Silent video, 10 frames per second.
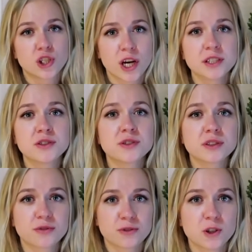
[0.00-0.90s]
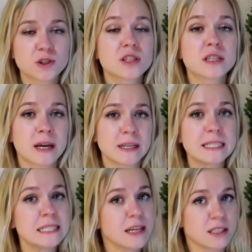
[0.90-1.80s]
January 1,
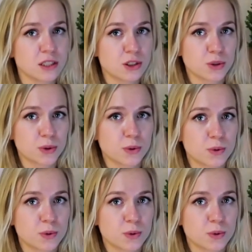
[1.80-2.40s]
1992,